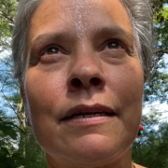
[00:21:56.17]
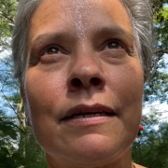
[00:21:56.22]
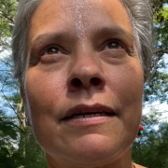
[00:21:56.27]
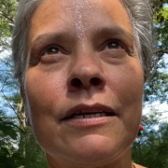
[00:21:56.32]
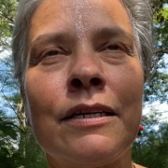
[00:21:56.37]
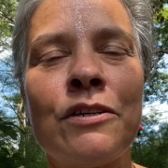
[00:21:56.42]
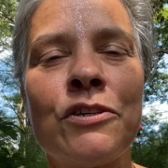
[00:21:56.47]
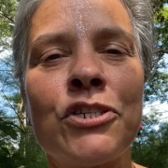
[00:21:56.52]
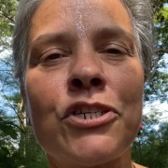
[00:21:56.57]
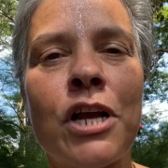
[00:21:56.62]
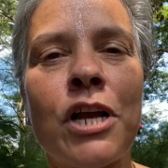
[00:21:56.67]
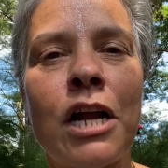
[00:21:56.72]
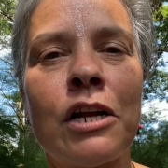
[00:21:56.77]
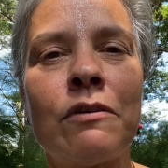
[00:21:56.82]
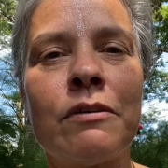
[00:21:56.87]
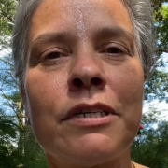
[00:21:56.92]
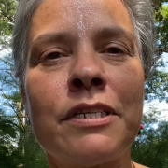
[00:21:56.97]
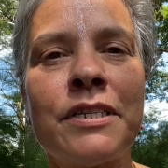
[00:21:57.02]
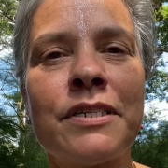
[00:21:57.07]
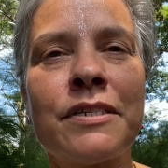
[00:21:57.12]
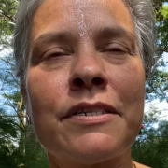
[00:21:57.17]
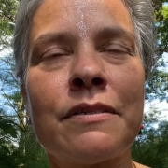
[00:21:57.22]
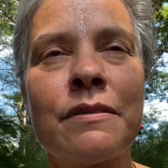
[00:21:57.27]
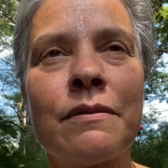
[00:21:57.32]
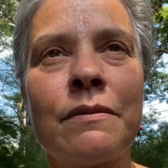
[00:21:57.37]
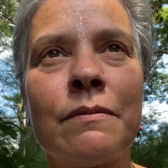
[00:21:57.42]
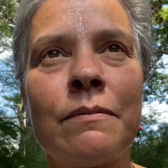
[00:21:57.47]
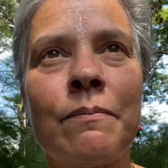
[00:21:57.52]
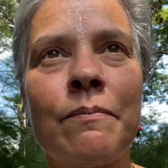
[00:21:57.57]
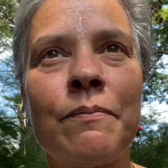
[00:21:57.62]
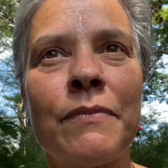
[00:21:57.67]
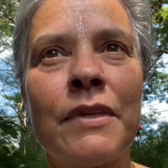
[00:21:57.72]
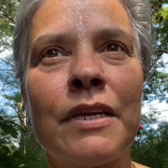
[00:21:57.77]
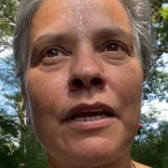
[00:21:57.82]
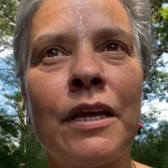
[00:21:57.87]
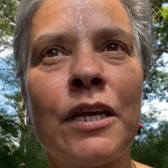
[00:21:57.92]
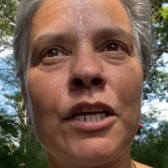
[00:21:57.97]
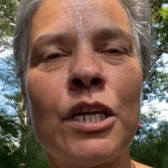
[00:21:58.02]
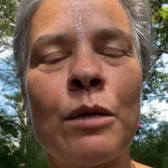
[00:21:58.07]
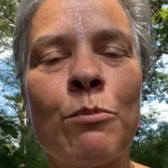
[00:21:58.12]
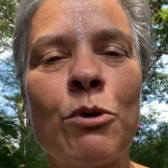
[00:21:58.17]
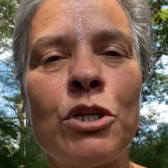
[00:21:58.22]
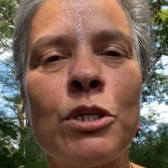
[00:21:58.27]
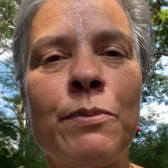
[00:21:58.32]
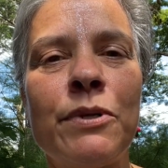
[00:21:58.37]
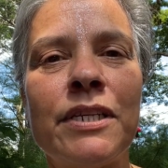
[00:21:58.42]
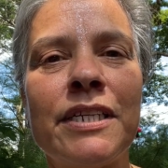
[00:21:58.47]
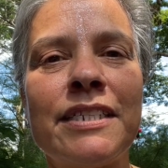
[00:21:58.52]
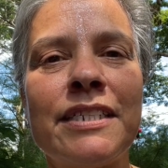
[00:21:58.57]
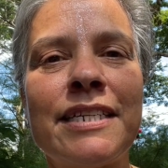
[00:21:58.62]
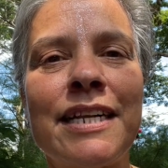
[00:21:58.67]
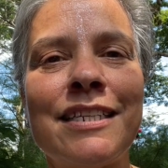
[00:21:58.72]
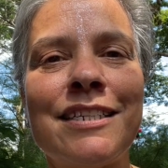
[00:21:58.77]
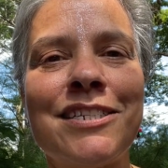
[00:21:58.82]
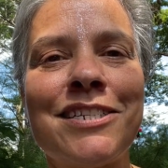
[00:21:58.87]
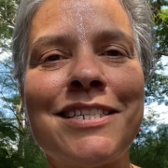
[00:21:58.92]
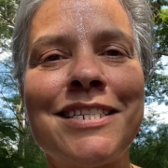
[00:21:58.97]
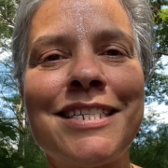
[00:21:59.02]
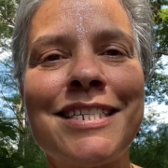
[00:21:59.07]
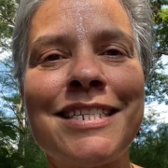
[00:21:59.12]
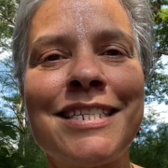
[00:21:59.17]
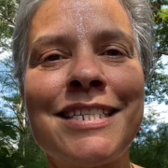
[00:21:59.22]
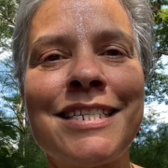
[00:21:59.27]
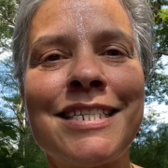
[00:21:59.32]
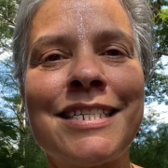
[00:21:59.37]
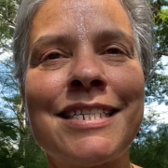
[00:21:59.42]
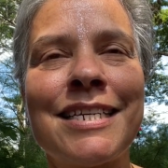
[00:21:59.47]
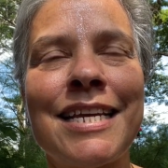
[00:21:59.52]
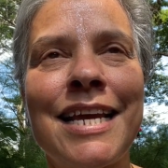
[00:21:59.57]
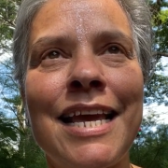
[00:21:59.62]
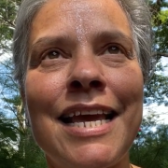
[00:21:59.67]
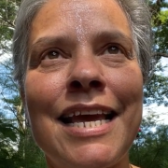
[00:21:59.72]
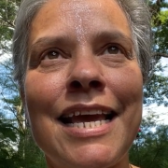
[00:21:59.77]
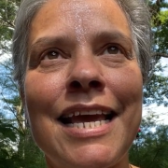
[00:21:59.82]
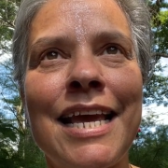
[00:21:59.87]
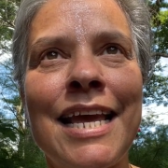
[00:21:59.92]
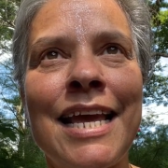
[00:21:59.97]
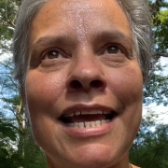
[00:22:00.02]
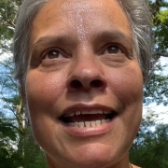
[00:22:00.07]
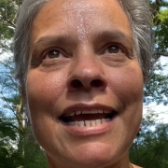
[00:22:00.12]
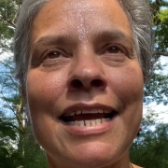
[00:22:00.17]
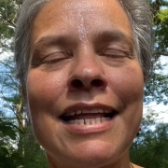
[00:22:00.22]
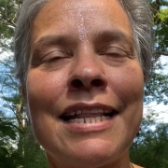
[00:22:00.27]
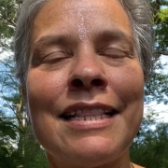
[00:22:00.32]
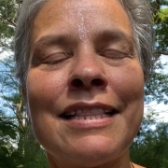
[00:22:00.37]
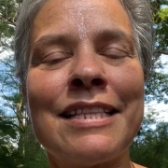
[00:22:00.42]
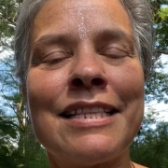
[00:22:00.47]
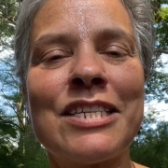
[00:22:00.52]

Your chakras, your multiple intelligences, and the